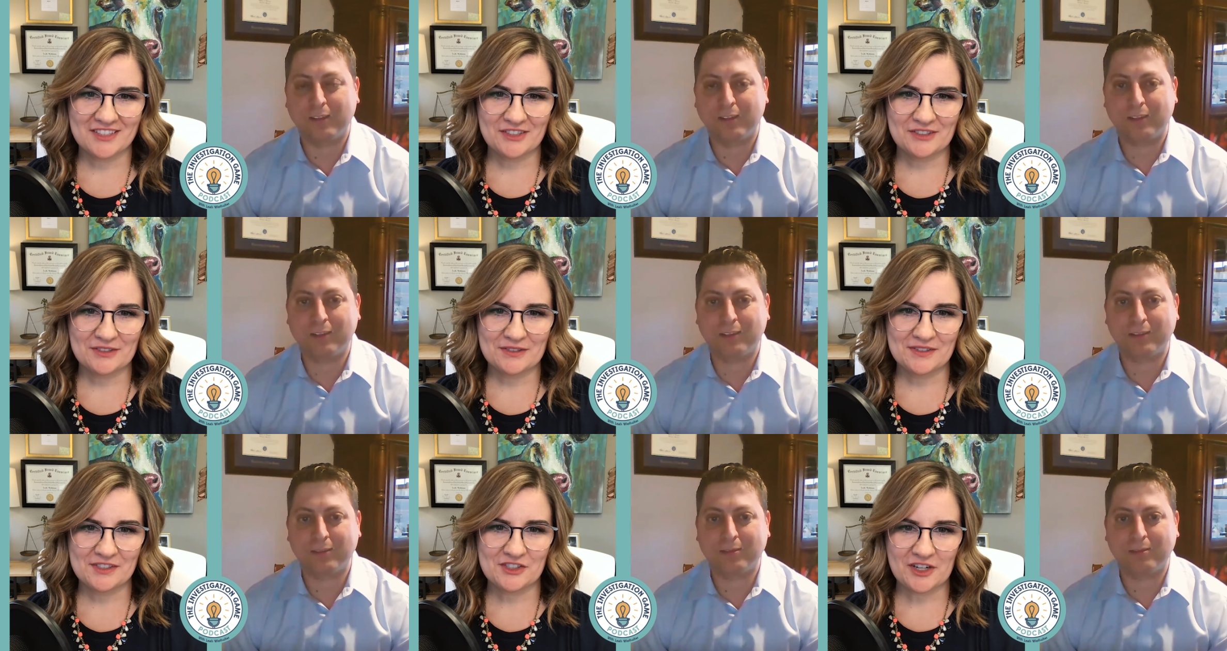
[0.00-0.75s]

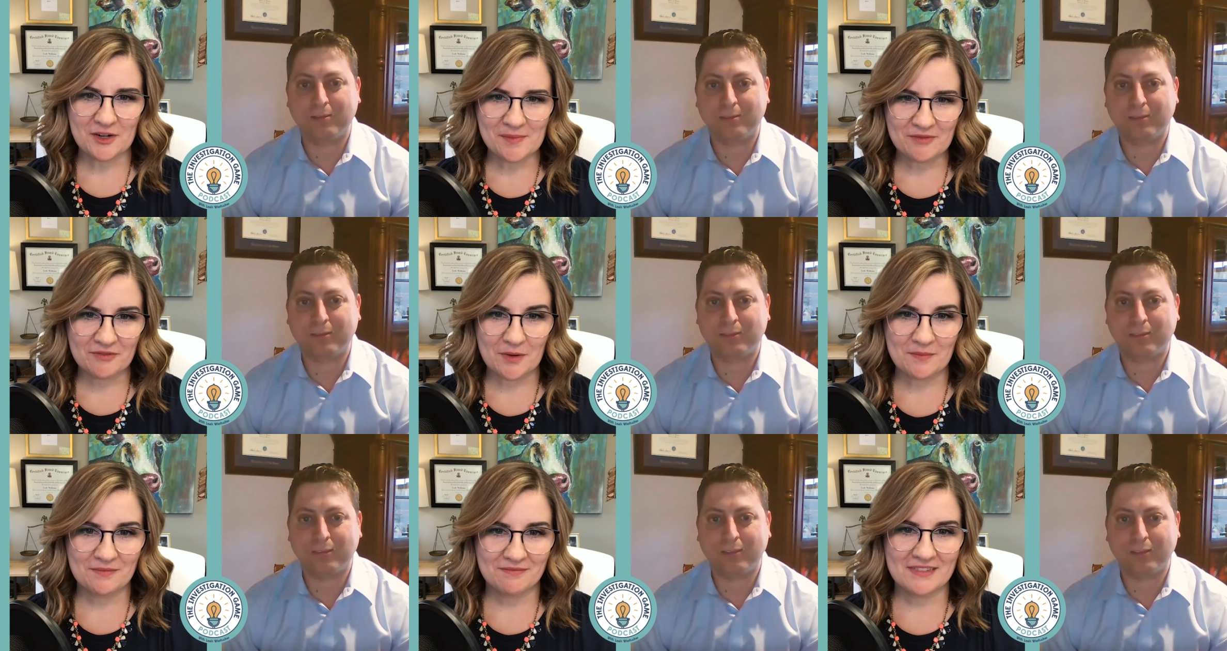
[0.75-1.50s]
Speaker 1: to share
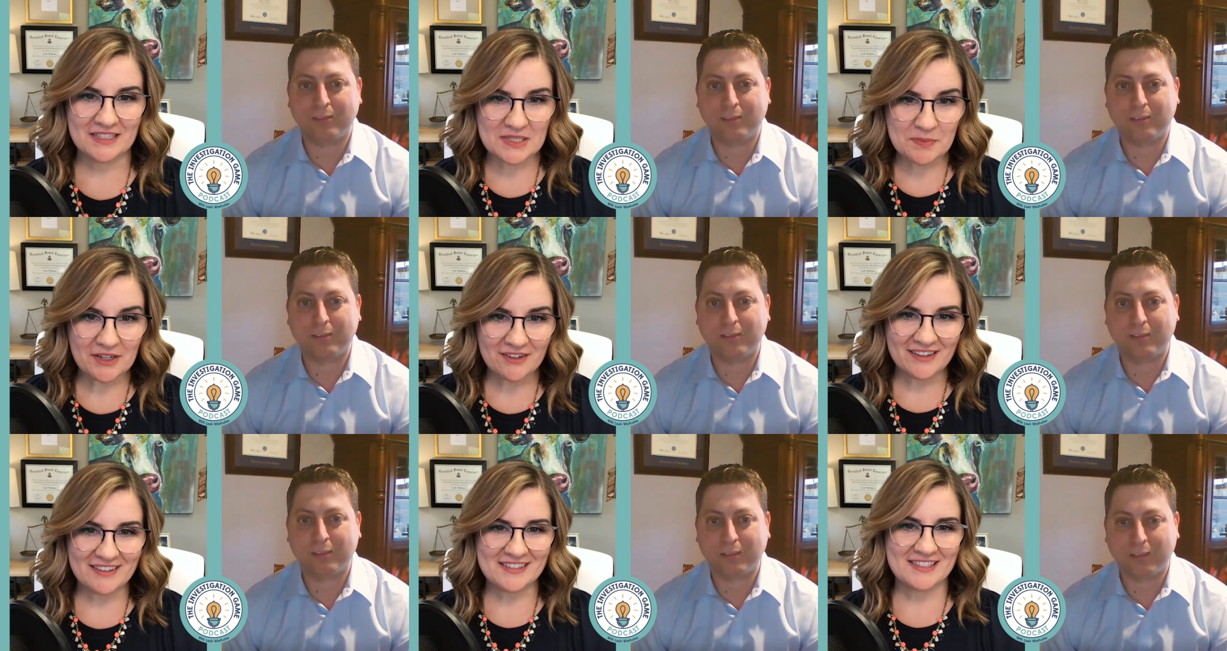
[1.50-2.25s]
from
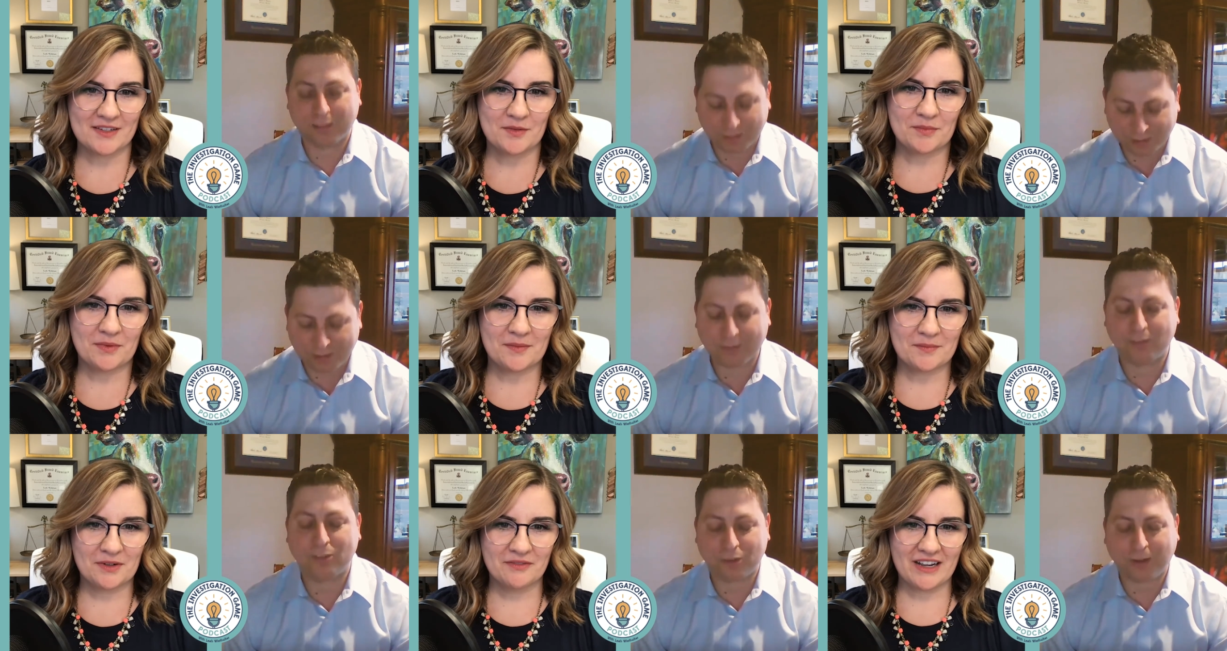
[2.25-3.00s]
experience and
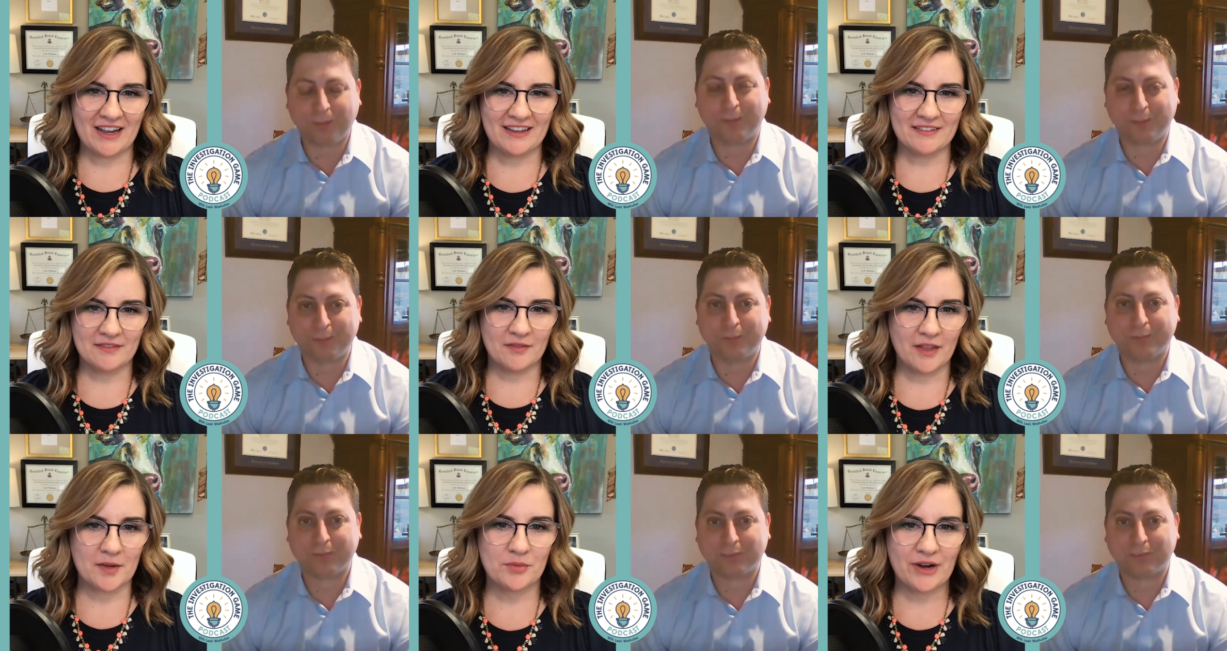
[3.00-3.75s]
provide
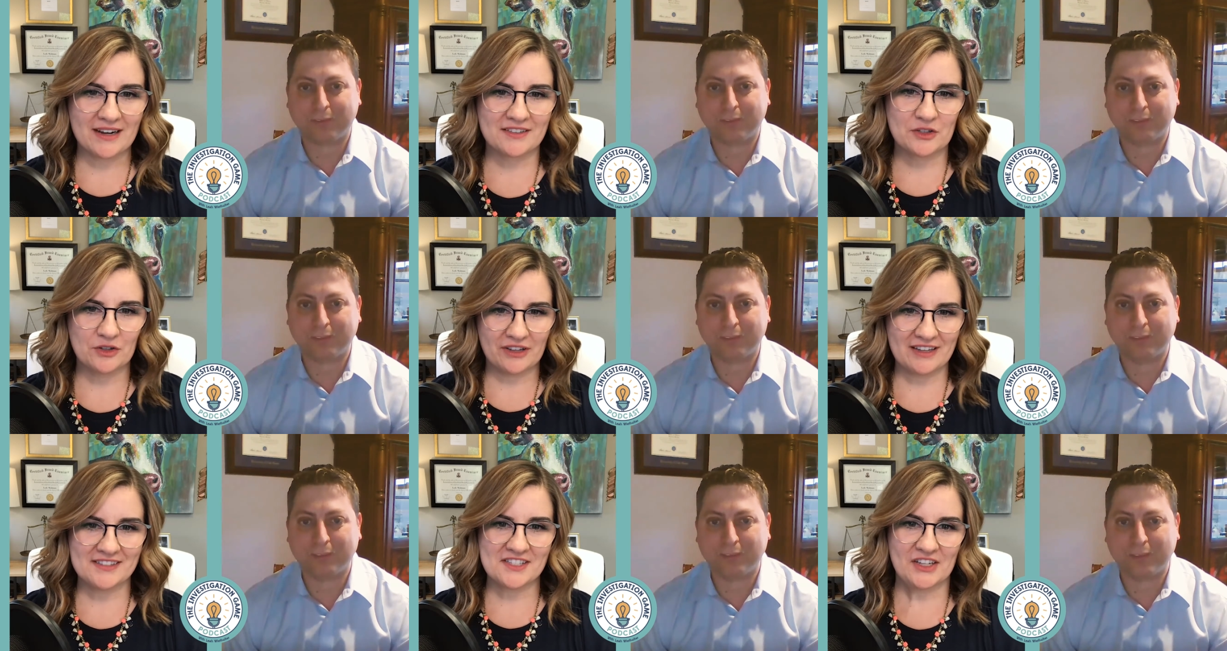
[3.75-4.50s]
like practical
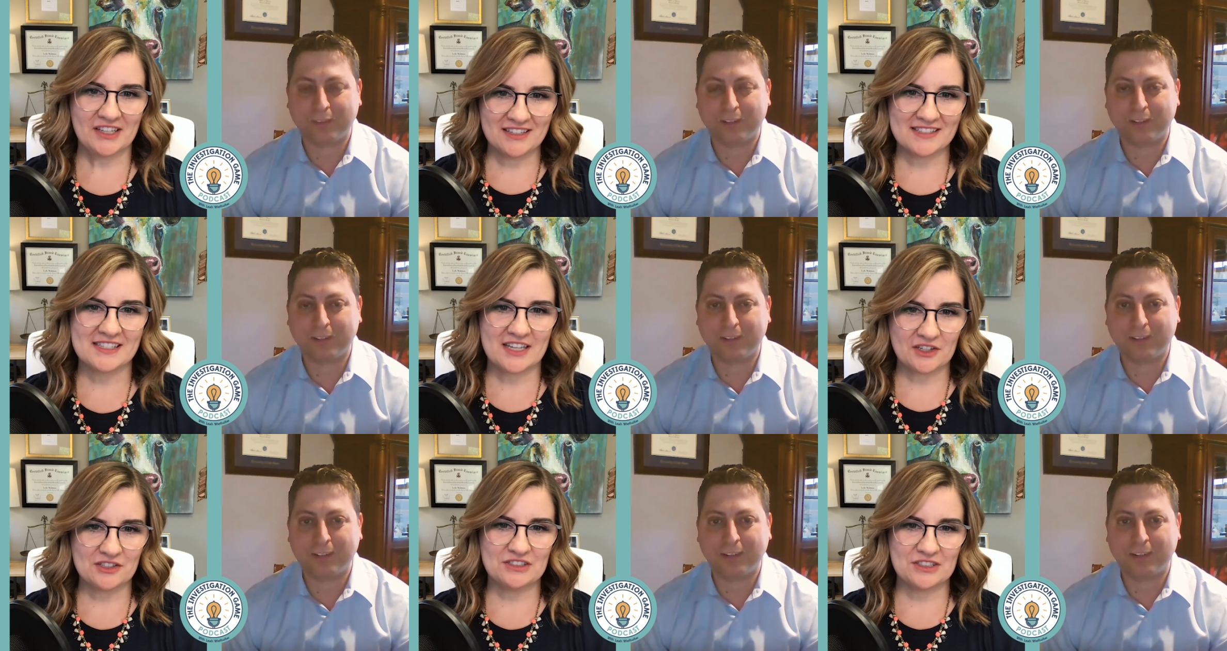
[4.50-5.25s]
hands on this is how
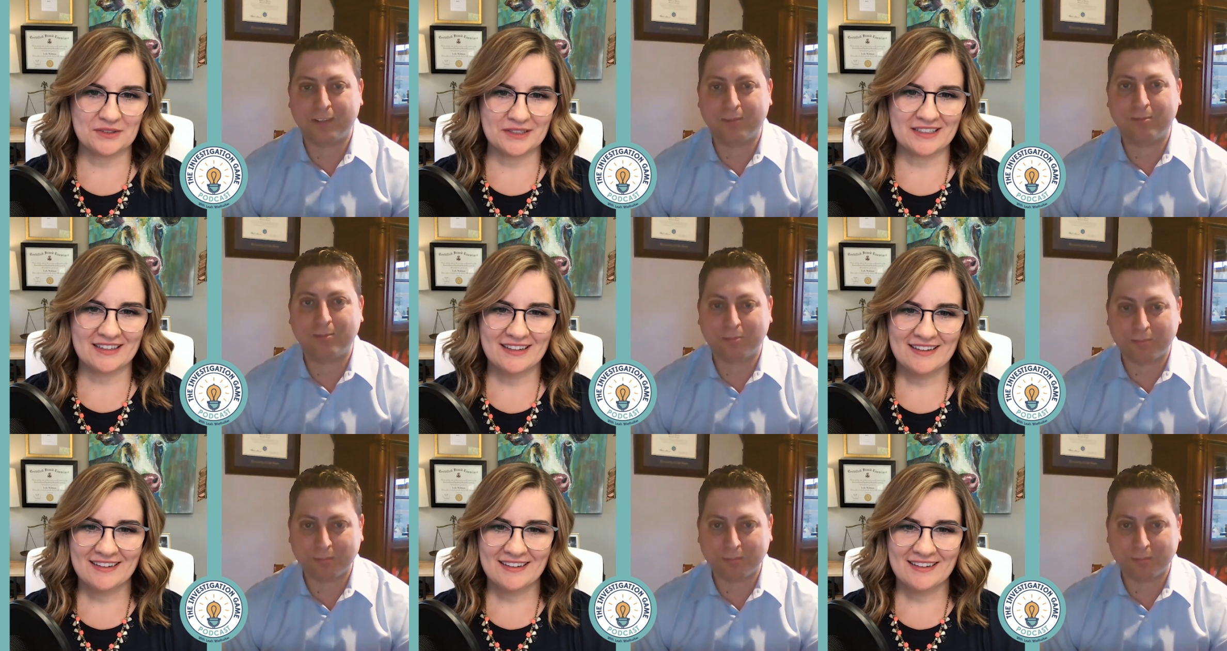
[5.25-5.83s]
you do it